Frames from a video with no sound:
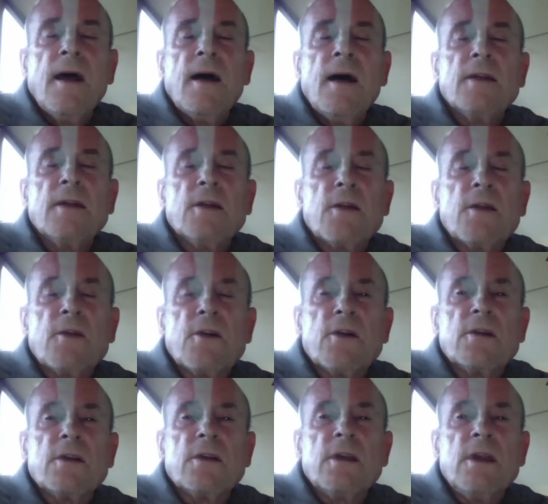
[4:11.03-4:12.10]
Another
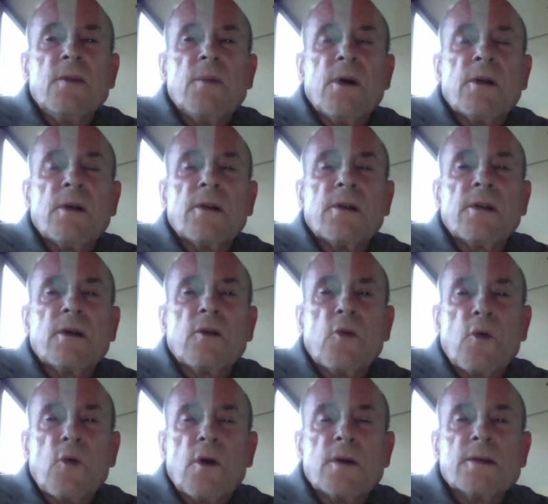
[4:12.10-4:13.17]
key part of the
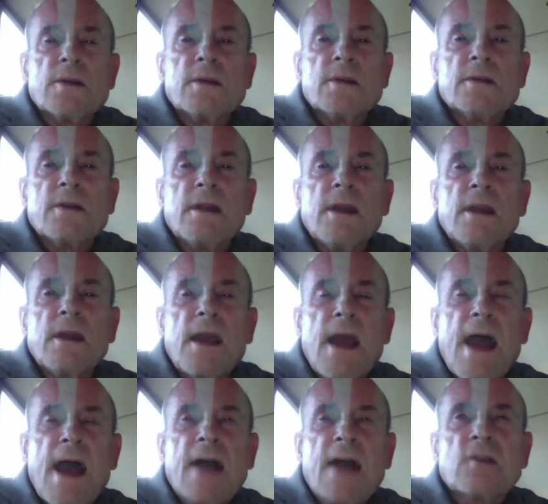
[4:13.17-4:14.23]
course is the
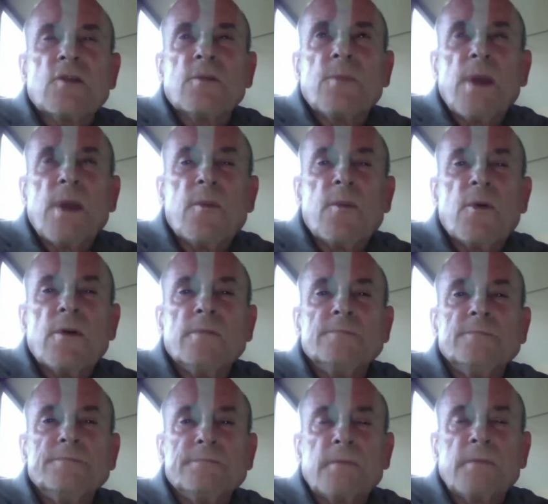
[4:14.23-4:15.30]
action paper,
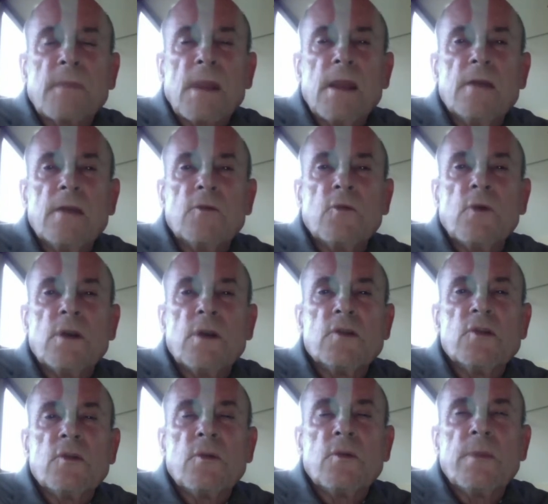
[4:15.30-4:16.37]
in
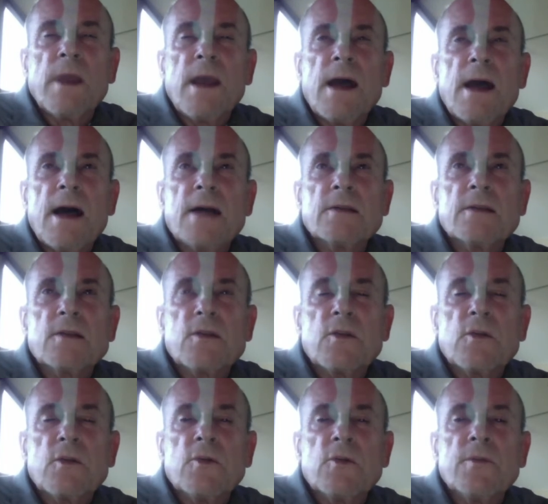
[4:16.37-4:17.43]
which you will be asked
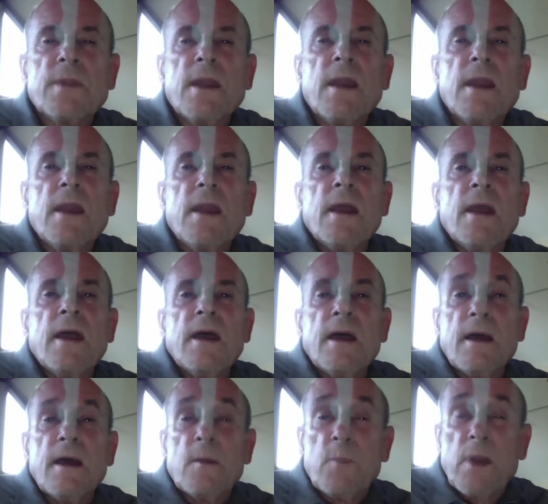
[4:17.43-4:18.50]
to
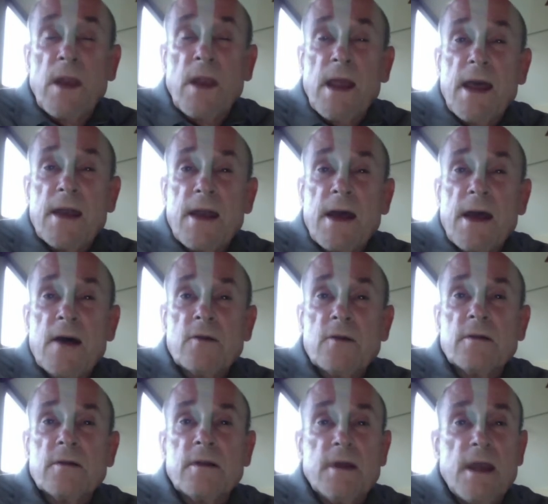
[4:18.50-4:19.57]
plan
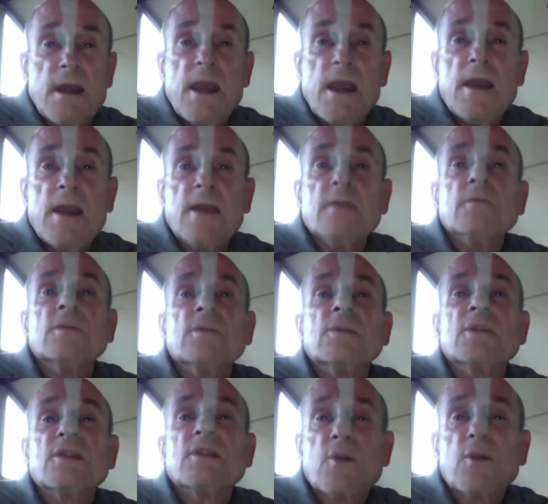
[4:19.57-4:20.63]
out a
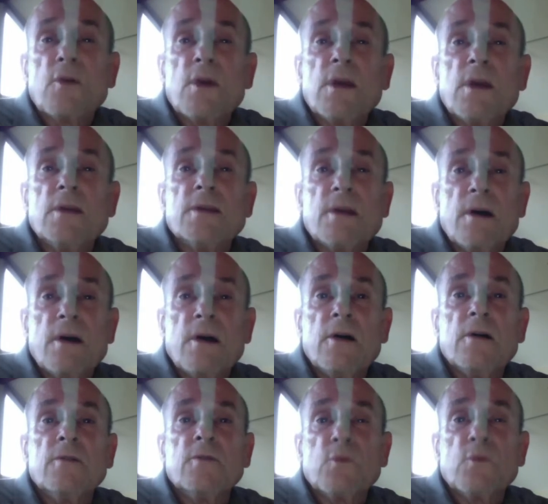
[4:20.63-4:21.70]
series
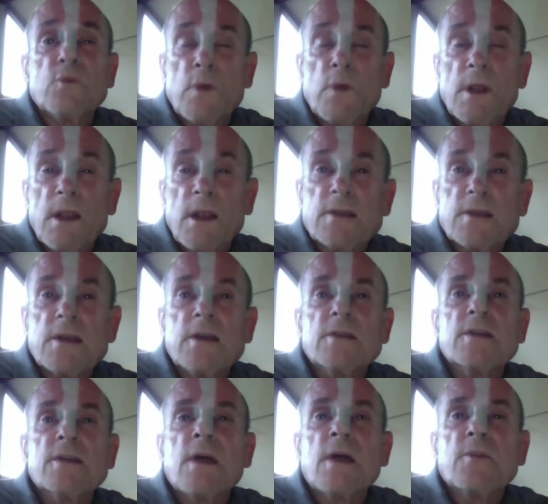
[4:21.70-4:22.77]
of realistic
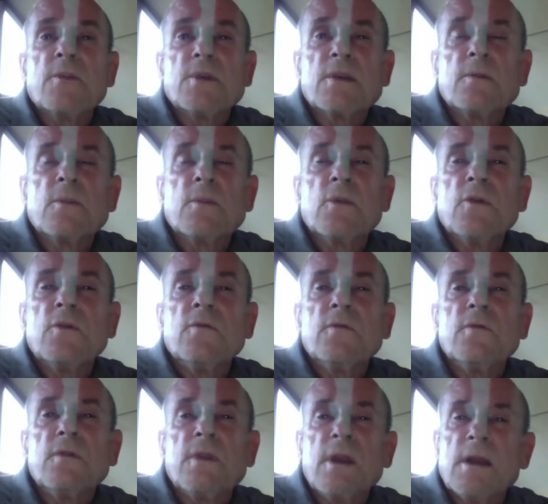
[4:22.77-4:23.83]
steps to move
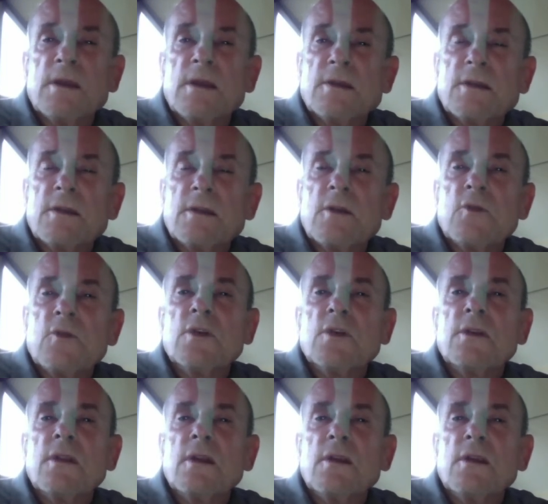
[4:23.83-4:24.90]
the
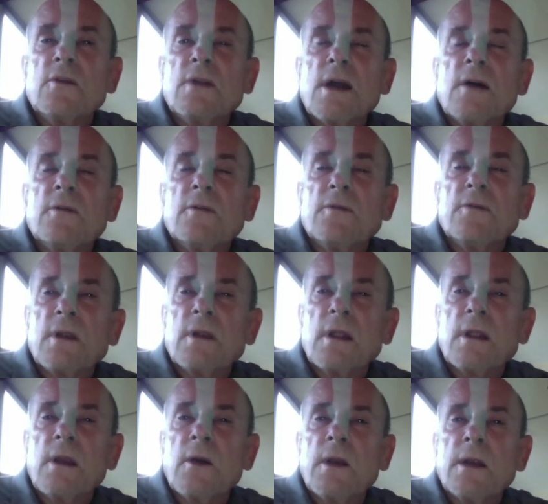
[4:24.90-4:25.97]
institution that you're now
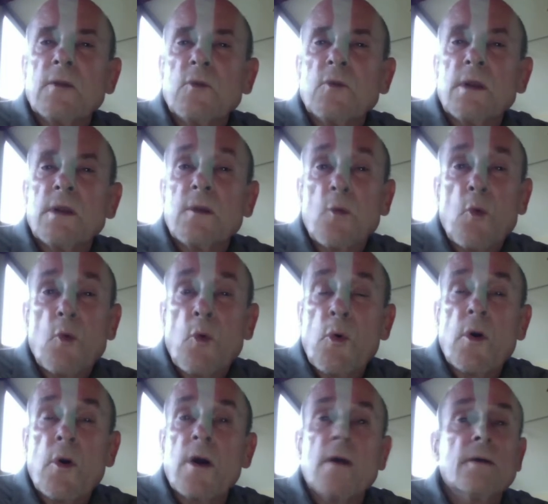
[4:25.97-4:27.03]
affiliated with
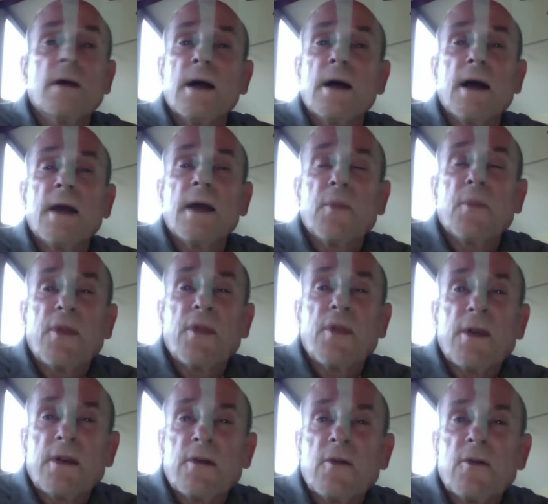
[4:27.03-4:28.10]
or a
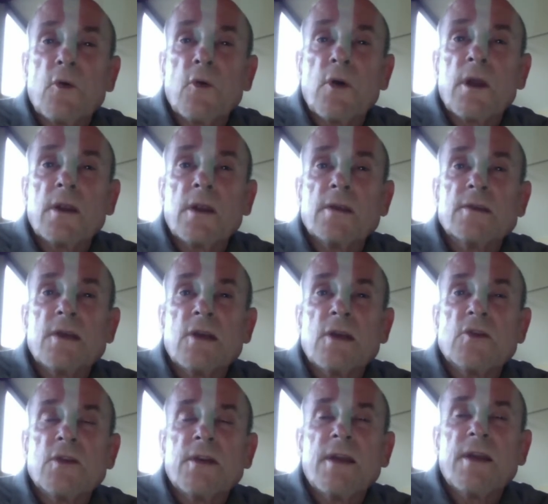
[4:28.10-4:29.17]
hypothetical
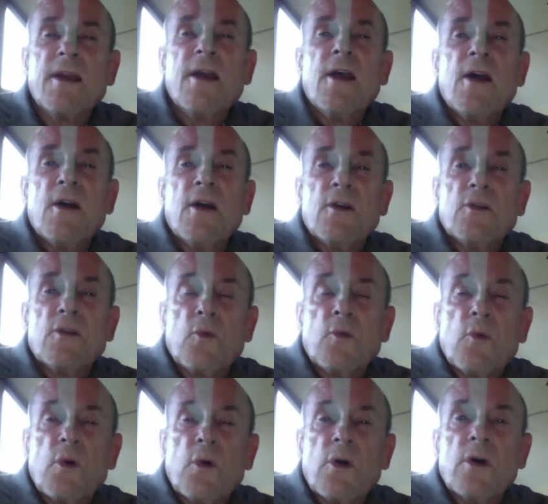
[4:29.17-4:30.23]
organization
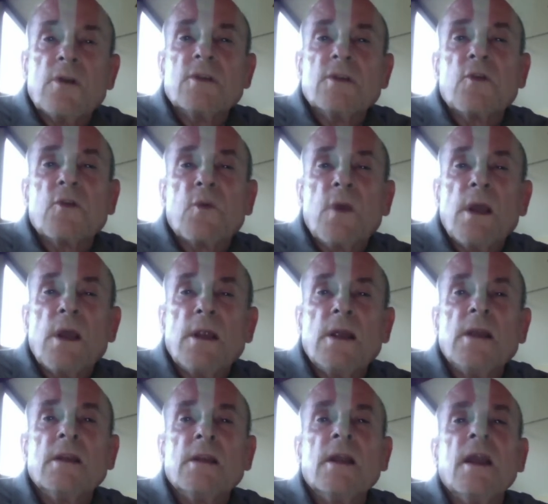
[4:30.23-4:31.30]
towards
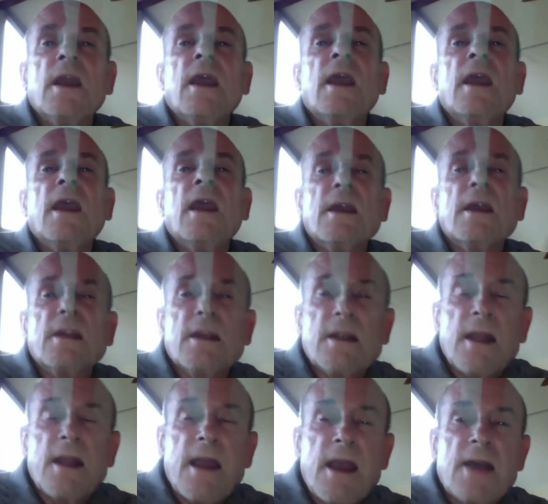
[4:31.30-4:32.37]
creating and
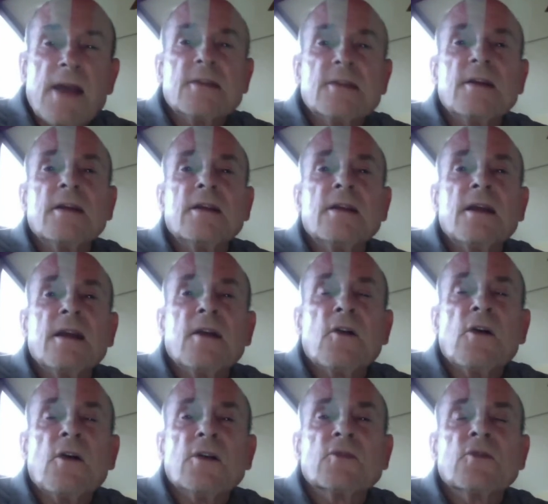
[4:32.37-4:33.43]
enhancing a
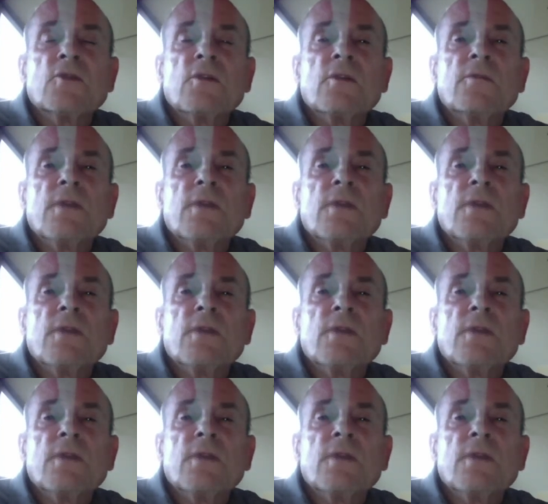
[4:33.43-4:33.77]
culture of